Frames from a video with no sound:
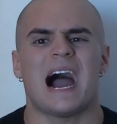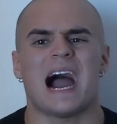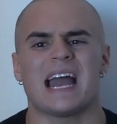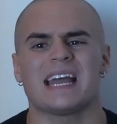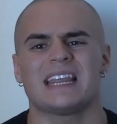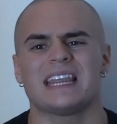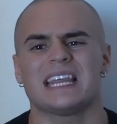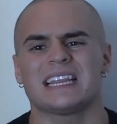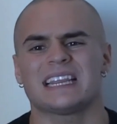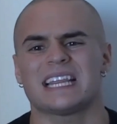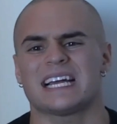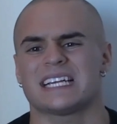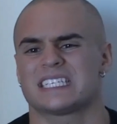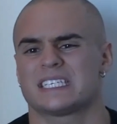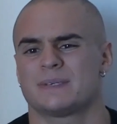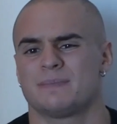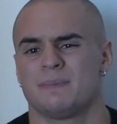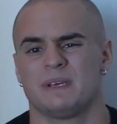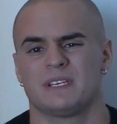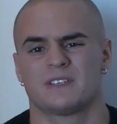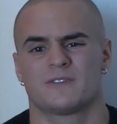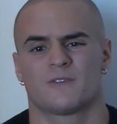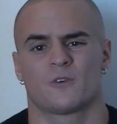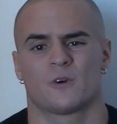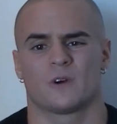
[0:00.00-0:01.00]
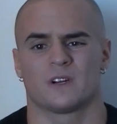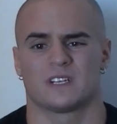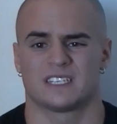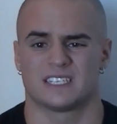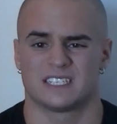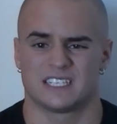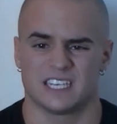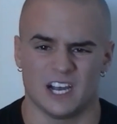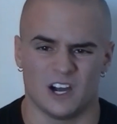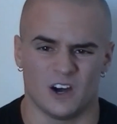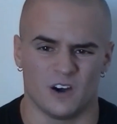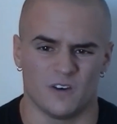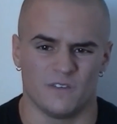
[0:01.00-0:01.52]
I think that speaks for
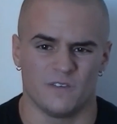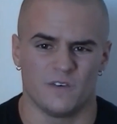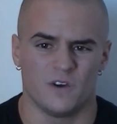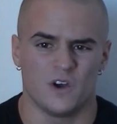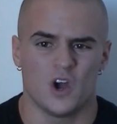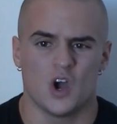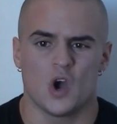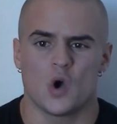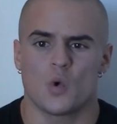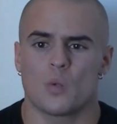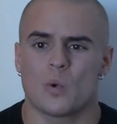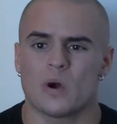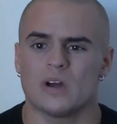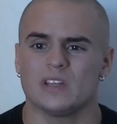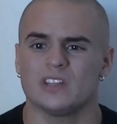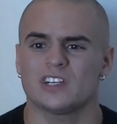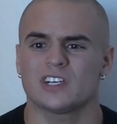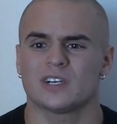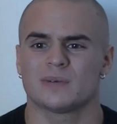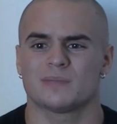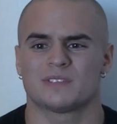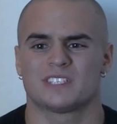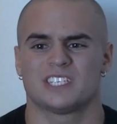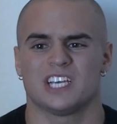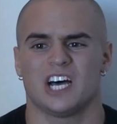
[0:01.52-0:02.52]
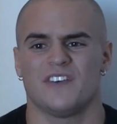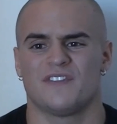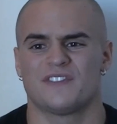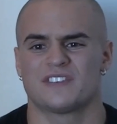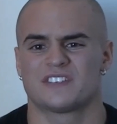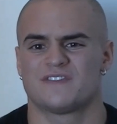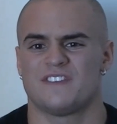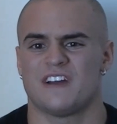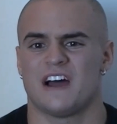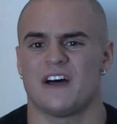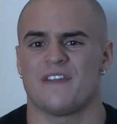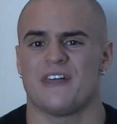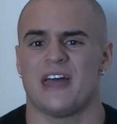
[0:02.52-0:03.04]
itself. Wendler himself
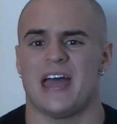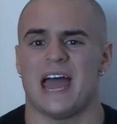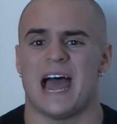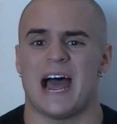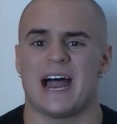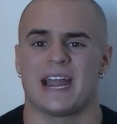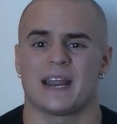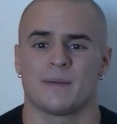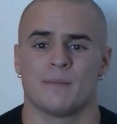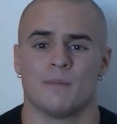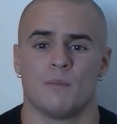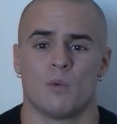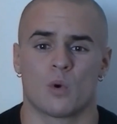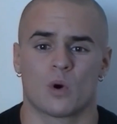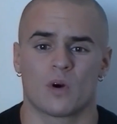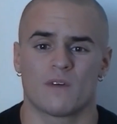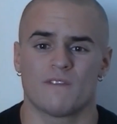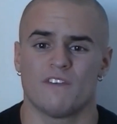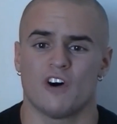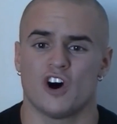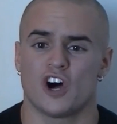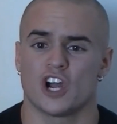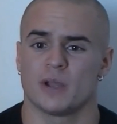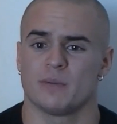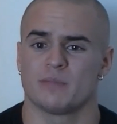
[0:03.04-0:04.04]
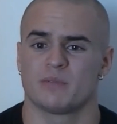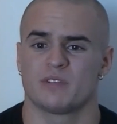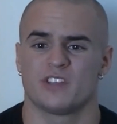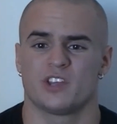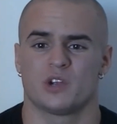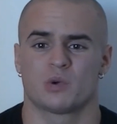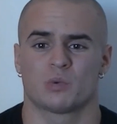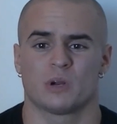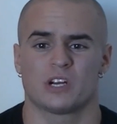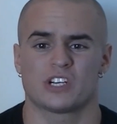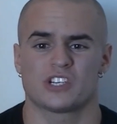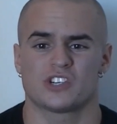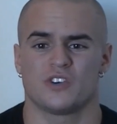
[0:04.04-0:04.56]
has found that adding more volume to
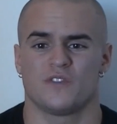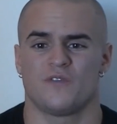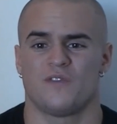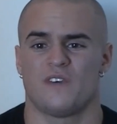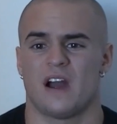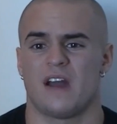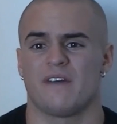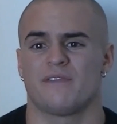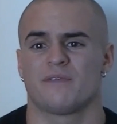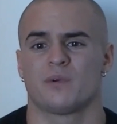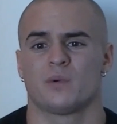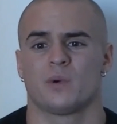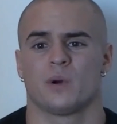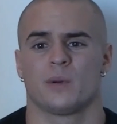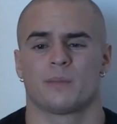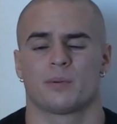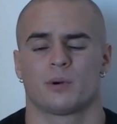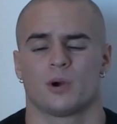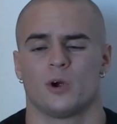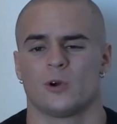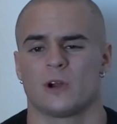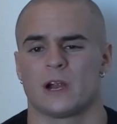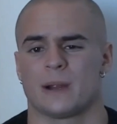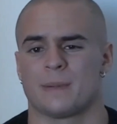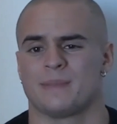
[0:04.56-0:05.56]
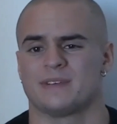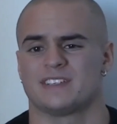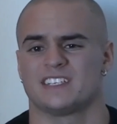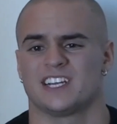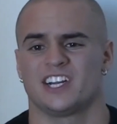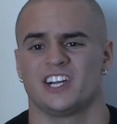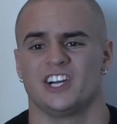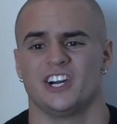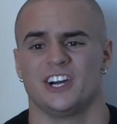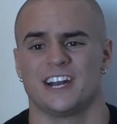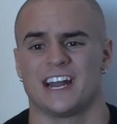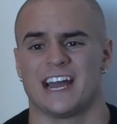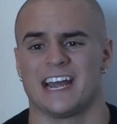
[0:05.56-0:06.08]
the original 531 program is
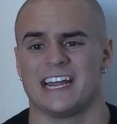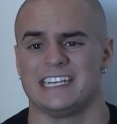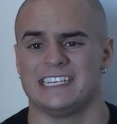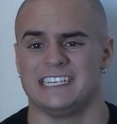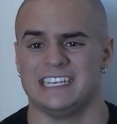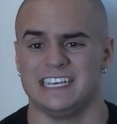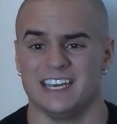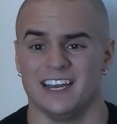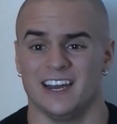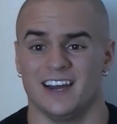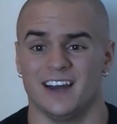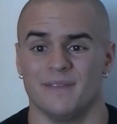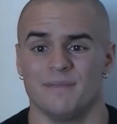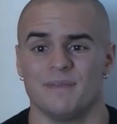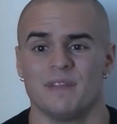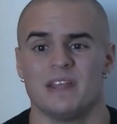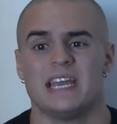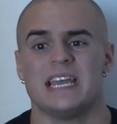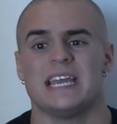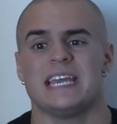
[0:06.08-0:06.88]
a good idea.